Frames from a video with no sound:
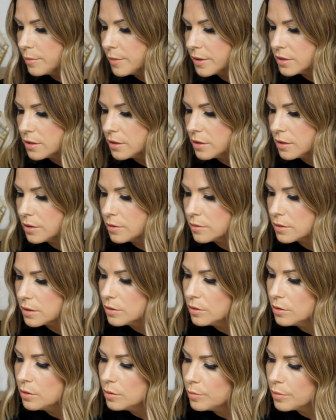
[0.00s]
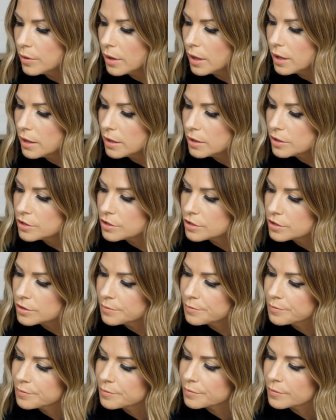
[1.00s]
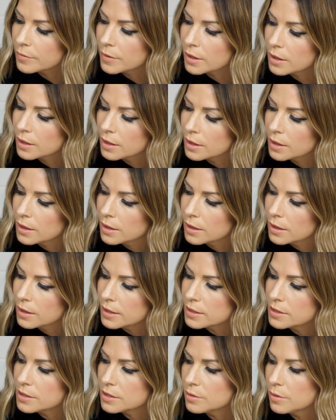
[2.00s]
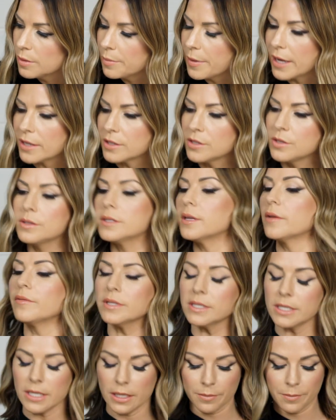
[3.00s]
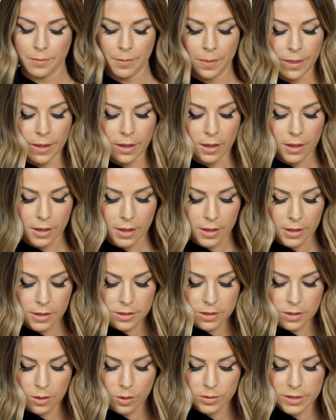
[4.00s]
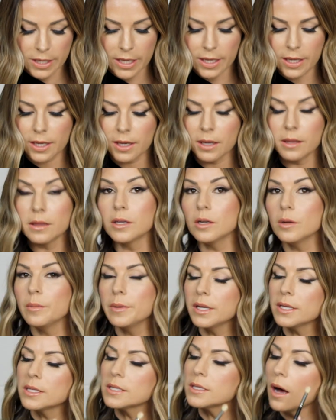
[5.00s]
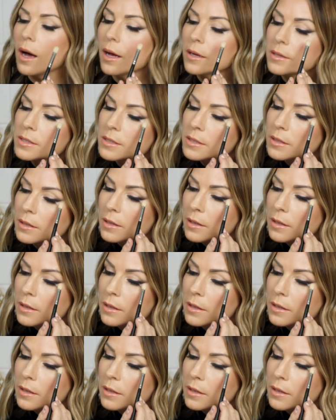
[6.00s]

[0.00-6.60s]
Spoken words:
I'm actually gonna use a new brush. Let's do a MAC 217. So taking a little bit of Sauced,